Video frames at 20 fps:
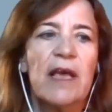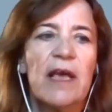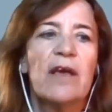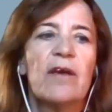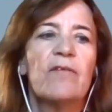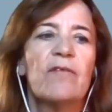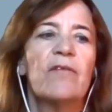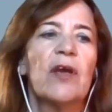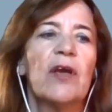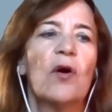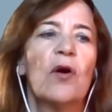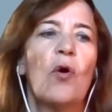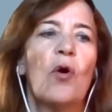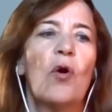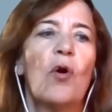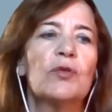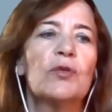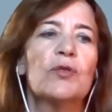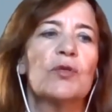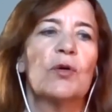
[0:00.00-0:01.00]
we
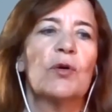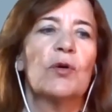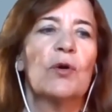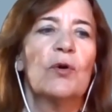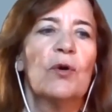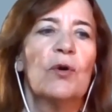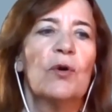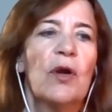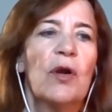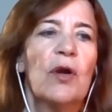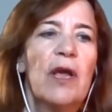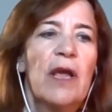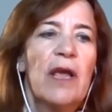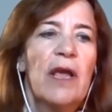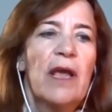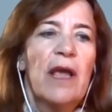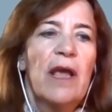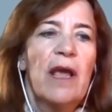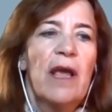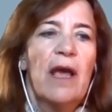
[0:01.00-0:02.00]
also
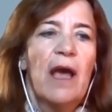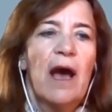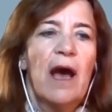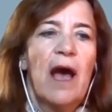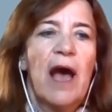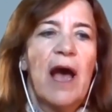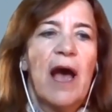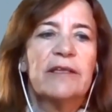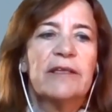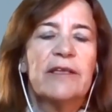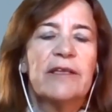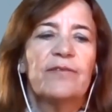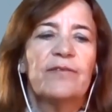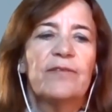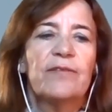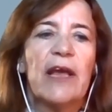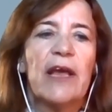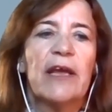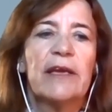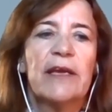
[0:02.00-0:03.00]

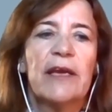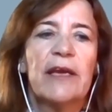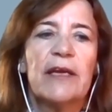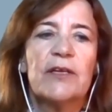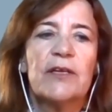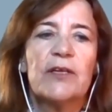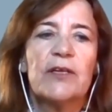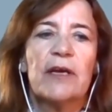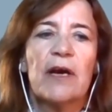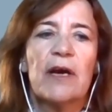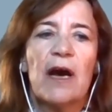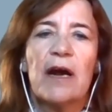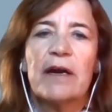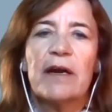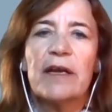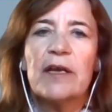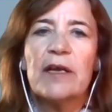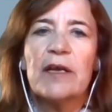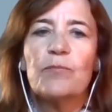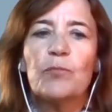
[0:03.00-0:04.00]
actively engaging
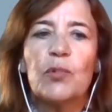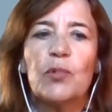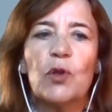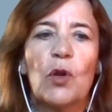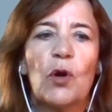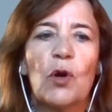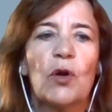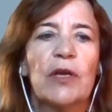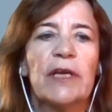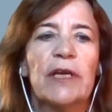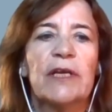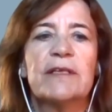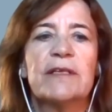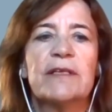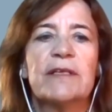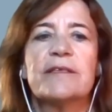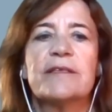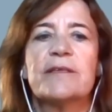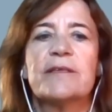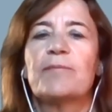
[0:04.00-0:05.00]
our
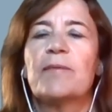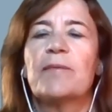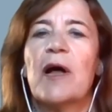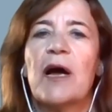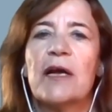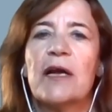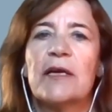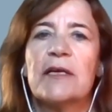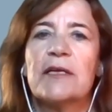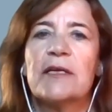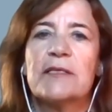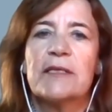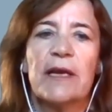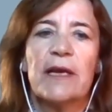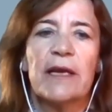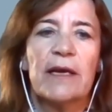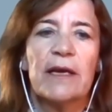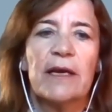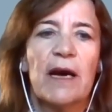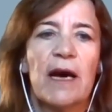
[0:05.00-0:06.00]
employees, suppliers,
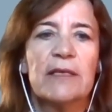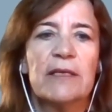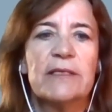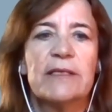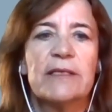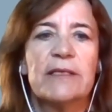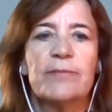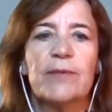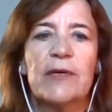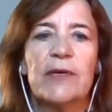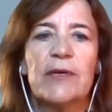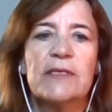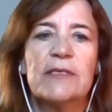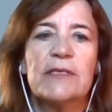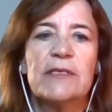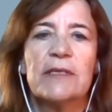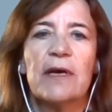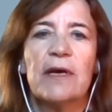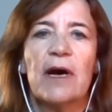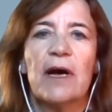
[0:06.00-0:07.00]
and
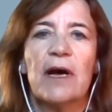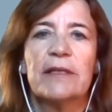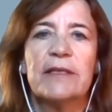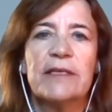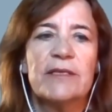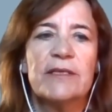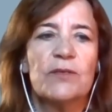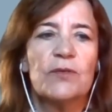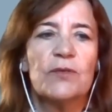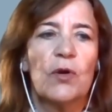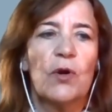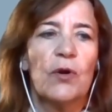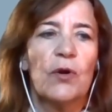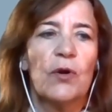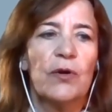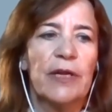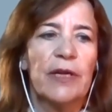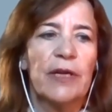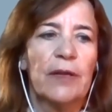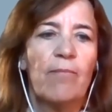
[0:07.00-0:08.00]
customers on this
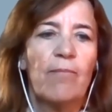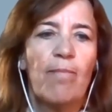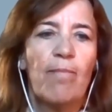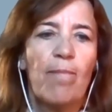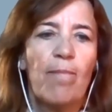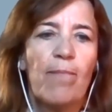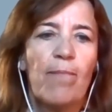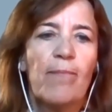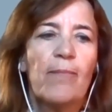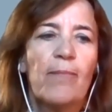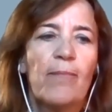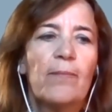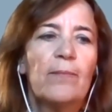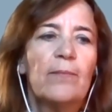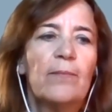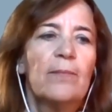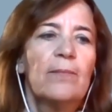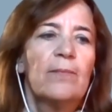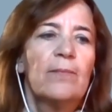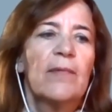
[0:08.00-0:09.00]
journey.
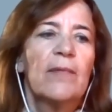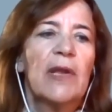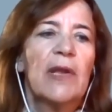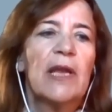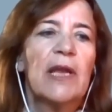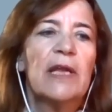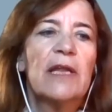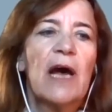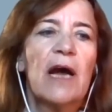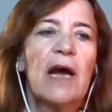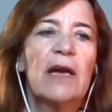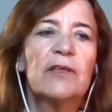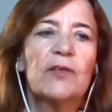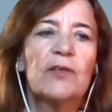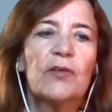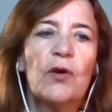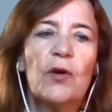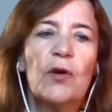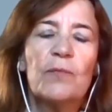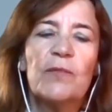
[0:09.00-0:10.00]
In our
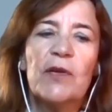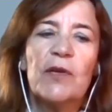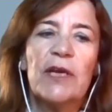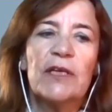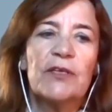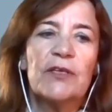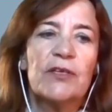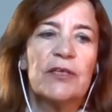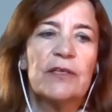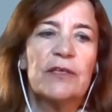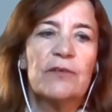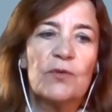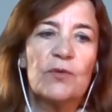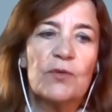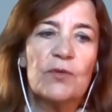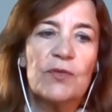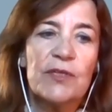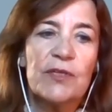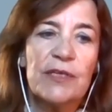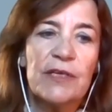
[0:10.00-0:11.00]
determination
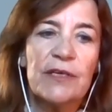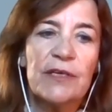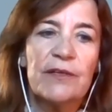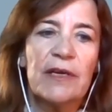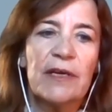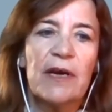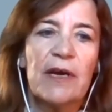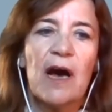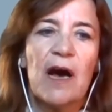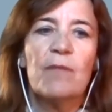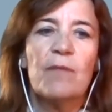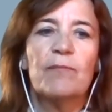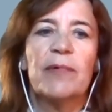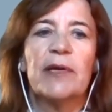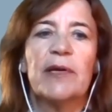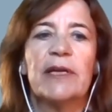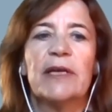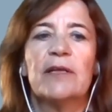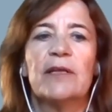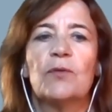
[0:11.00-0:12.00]
to steer the
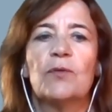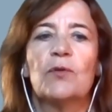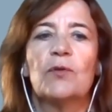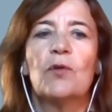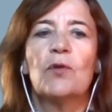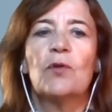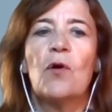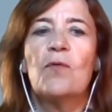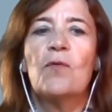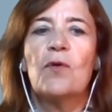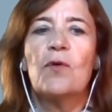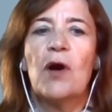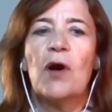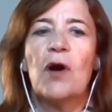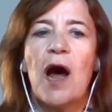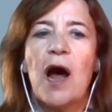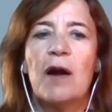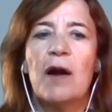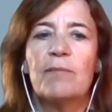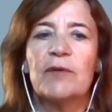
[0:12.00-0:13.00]
company to low
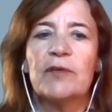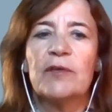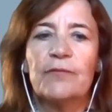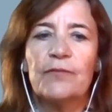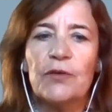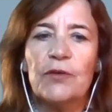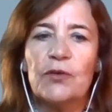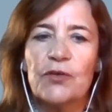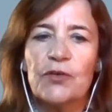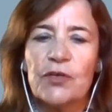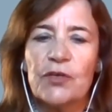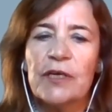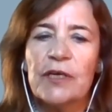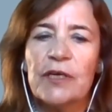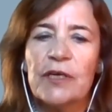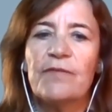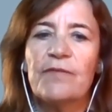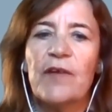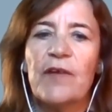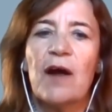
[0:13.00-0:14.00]
carbon
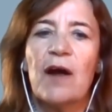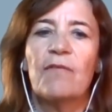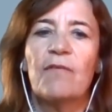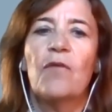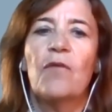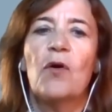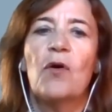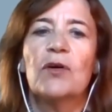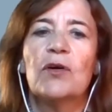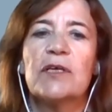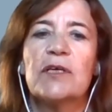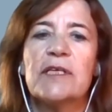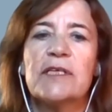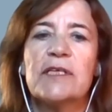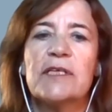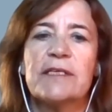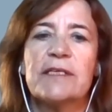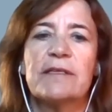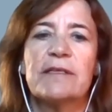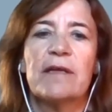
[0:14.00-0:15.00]
future, we are
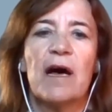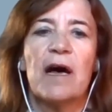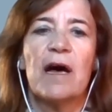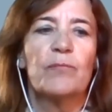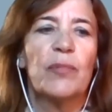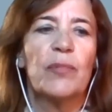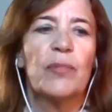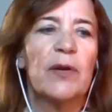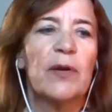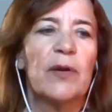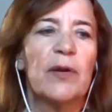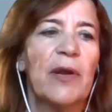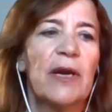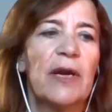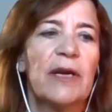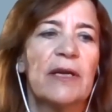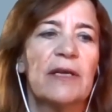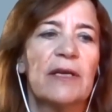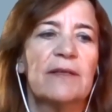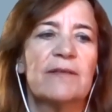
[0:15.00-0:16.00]
focused on
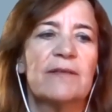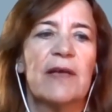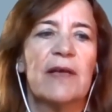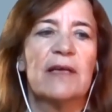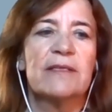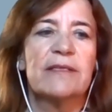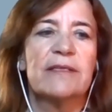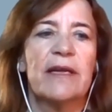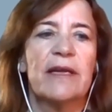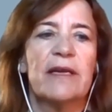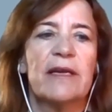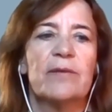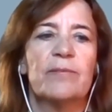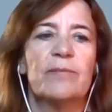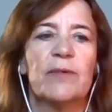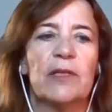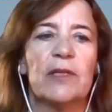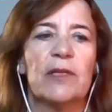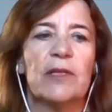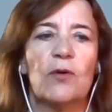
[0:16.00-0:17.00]
preparing
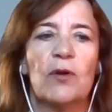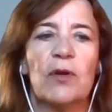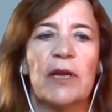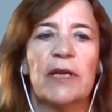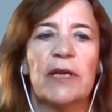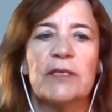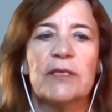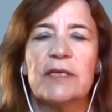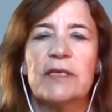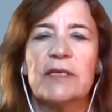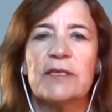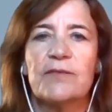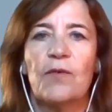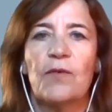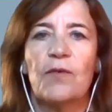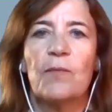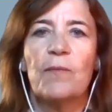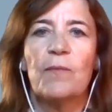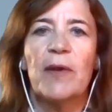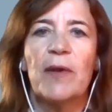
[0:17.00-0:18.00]
sustainable collections
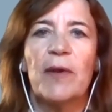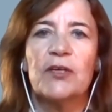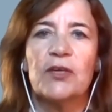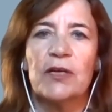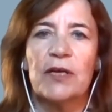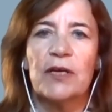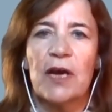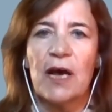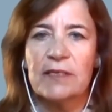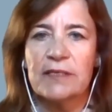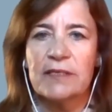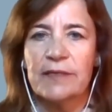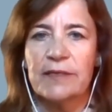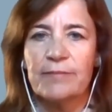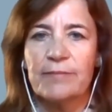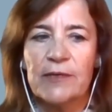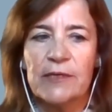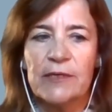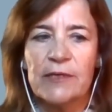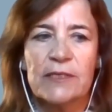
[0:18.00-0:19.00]
for major
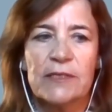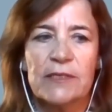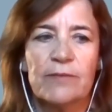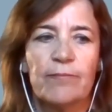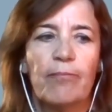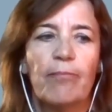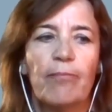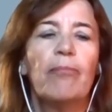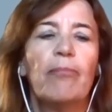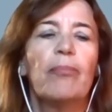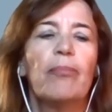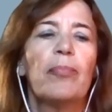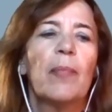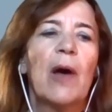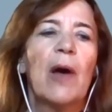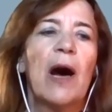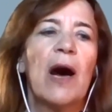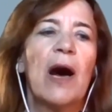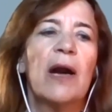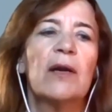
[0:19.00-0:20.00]
customers.
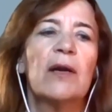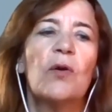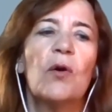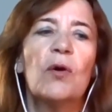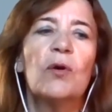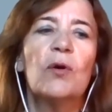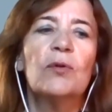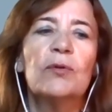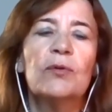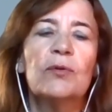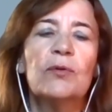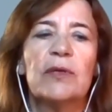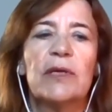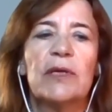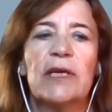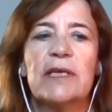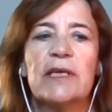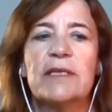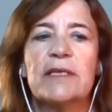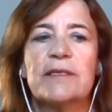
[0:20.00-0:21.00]
Our goal
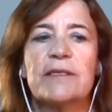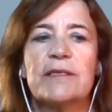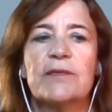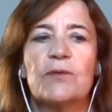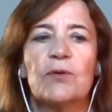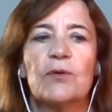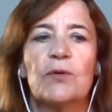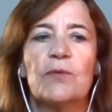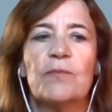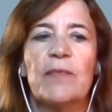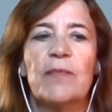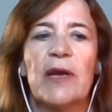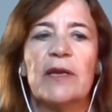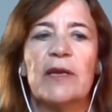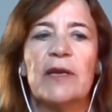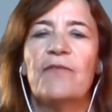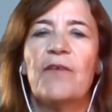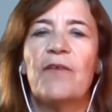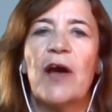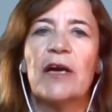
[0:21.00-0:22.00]
is to
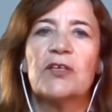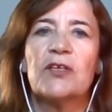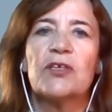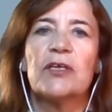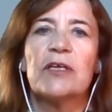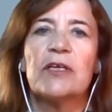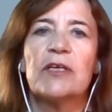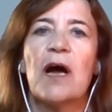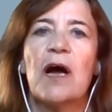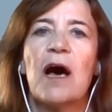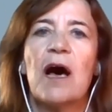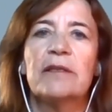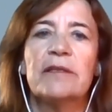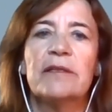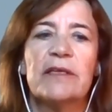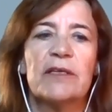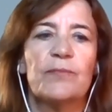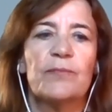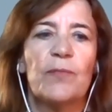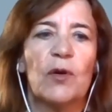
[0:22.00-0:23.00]
manufacture
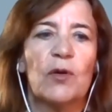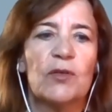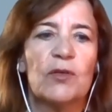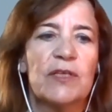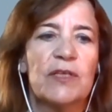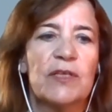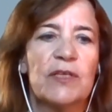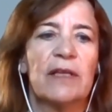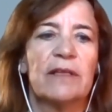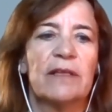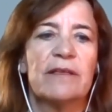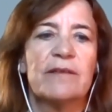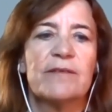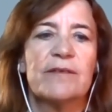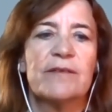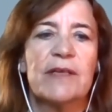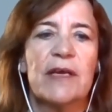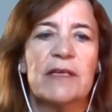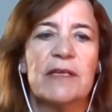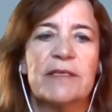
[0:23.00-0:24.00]
100%
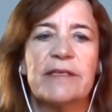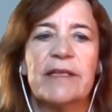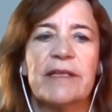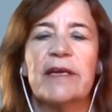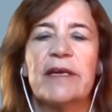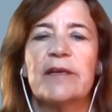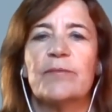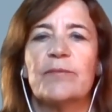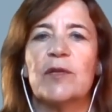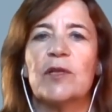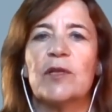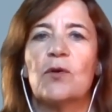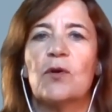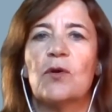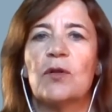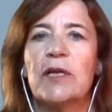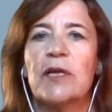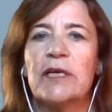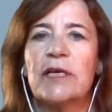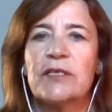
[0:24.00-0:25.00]
sustainable
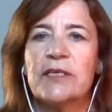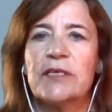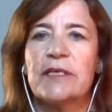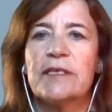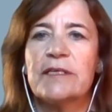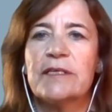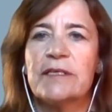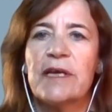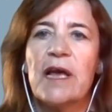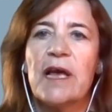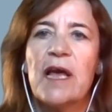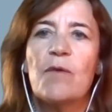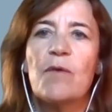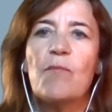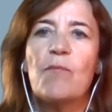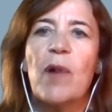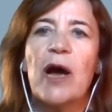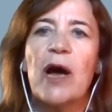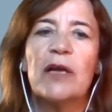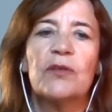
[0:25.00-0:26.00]
collections
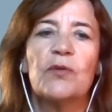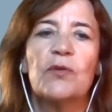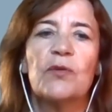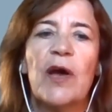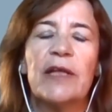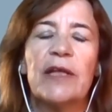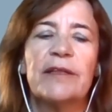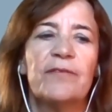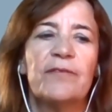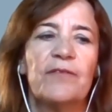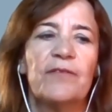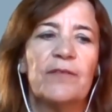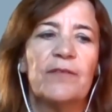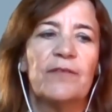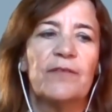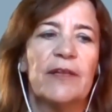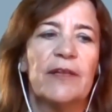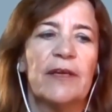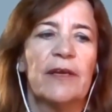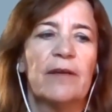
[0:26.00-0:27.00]
by
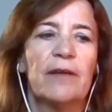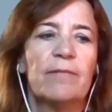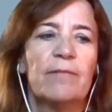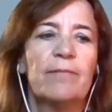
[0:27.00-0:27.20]
2050.